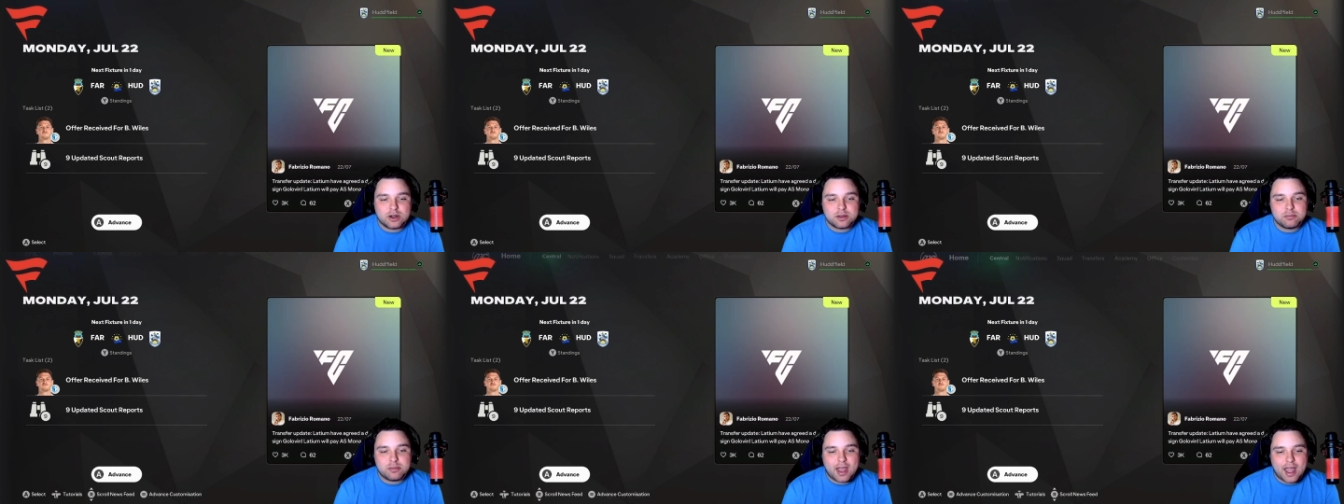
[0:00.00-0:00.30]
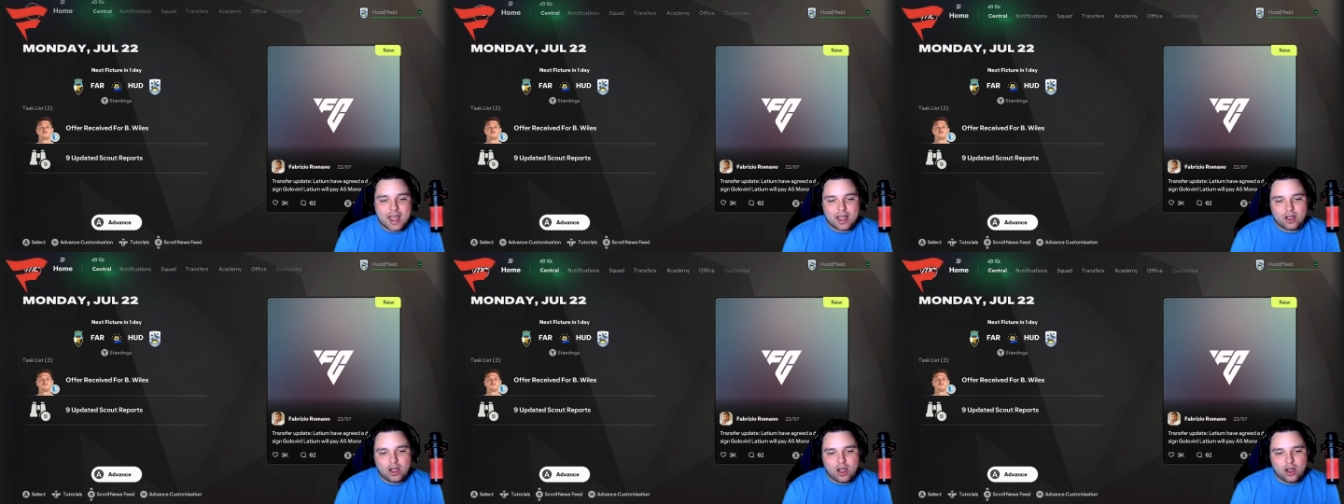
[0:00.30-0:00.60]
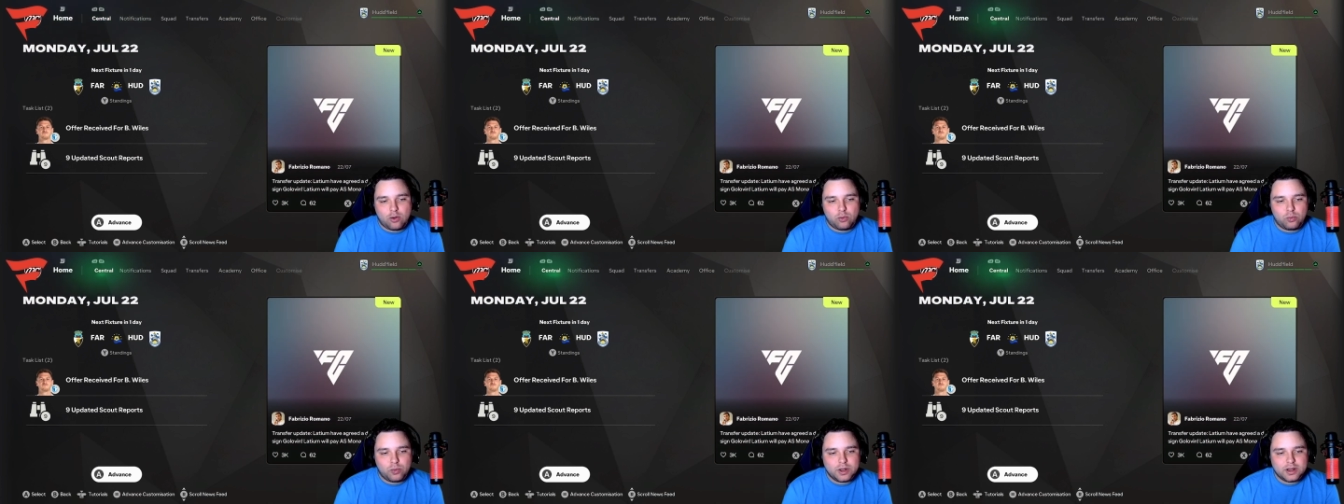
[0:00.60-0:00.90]
back.
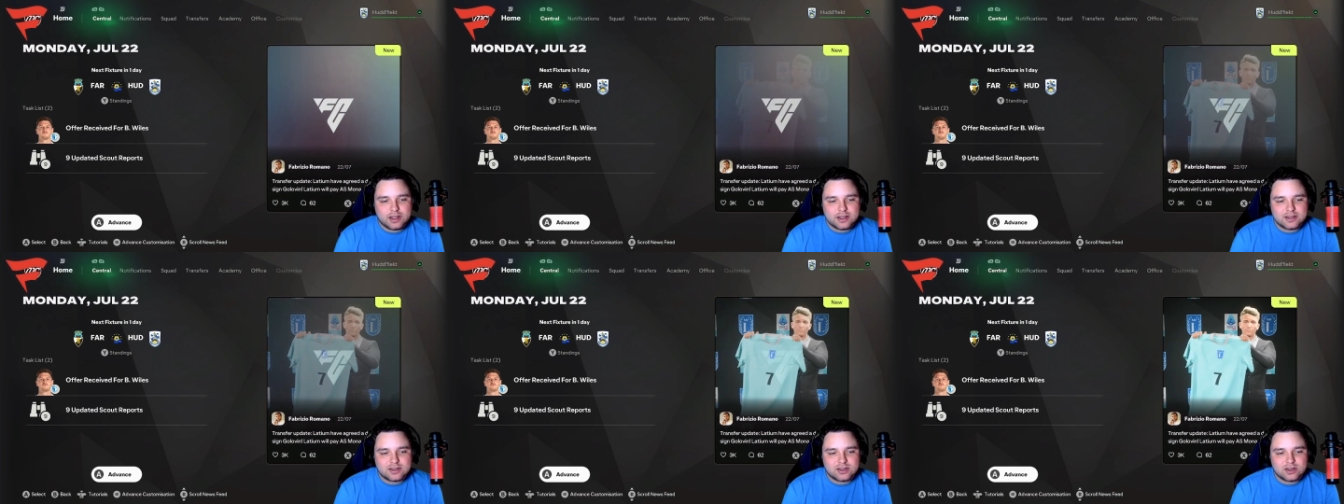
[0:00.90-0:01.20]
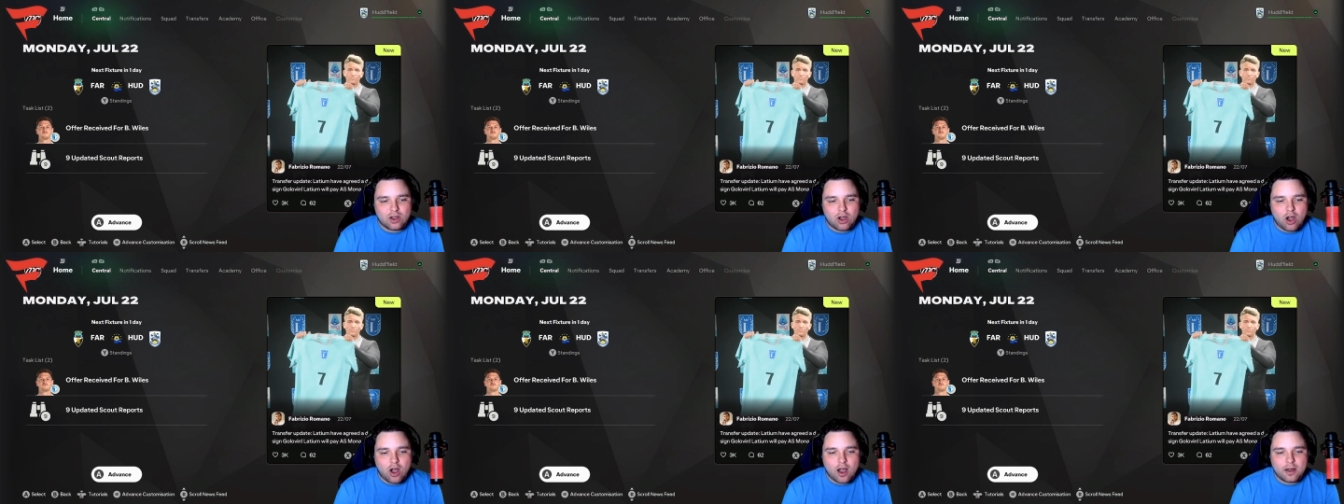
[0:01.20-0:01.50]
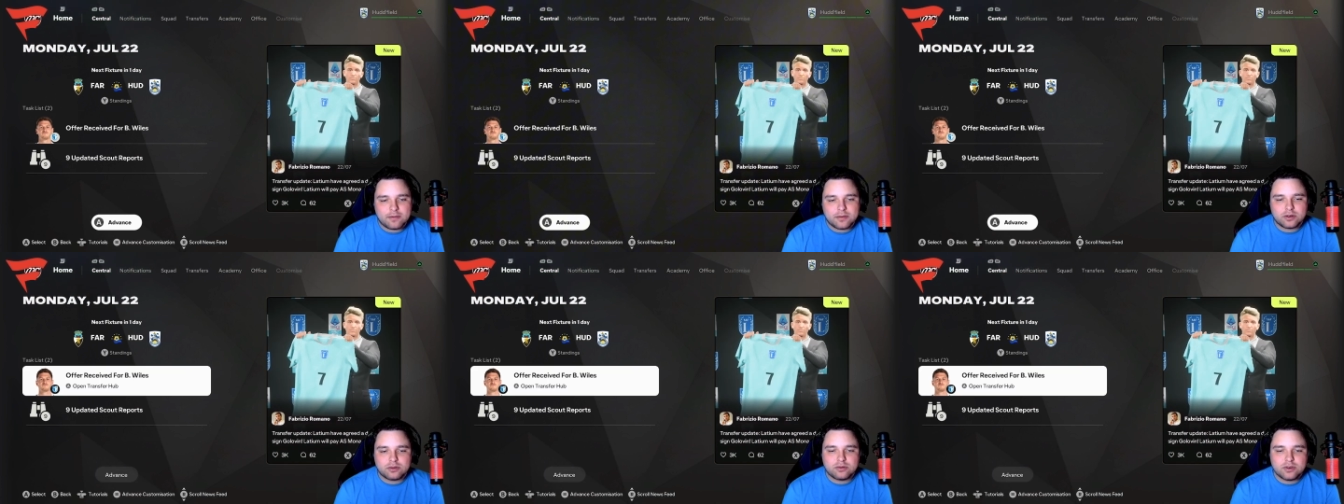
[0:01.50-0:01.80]
Willis
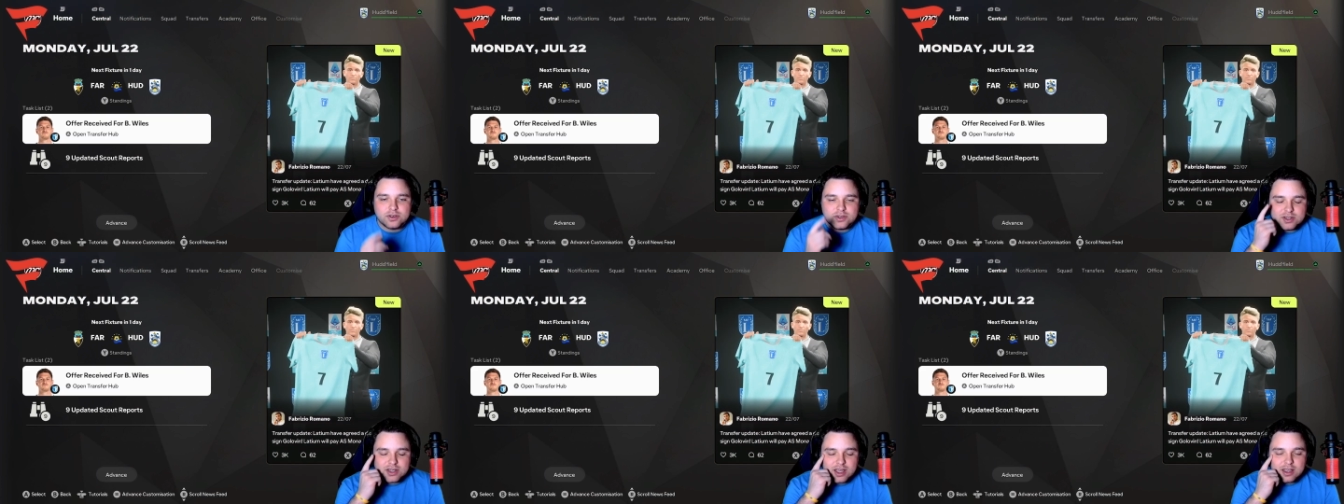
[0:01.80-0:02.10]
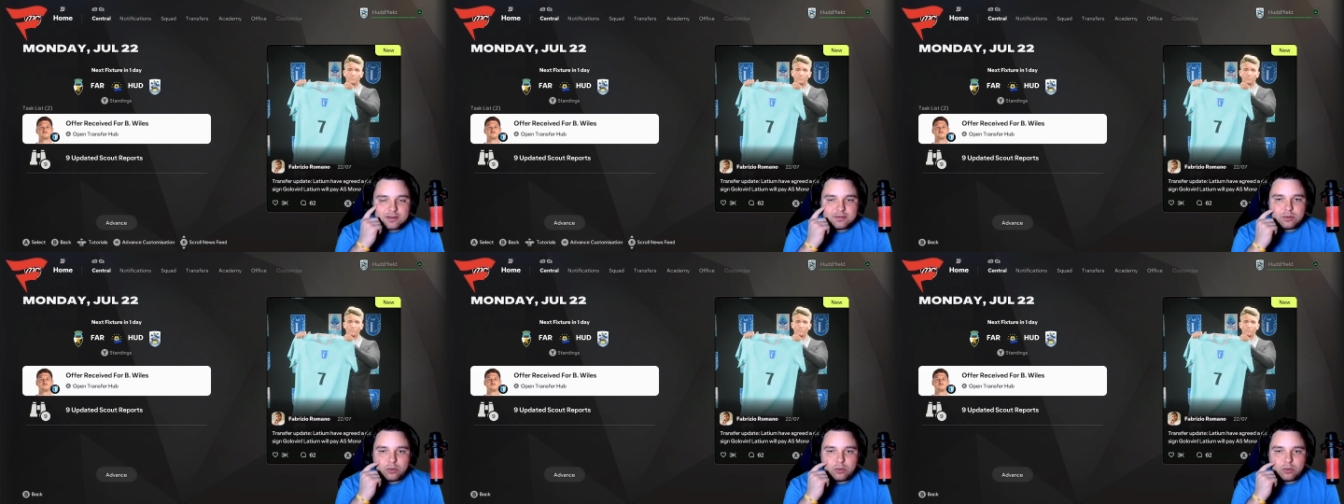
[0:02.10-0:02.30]
offer received.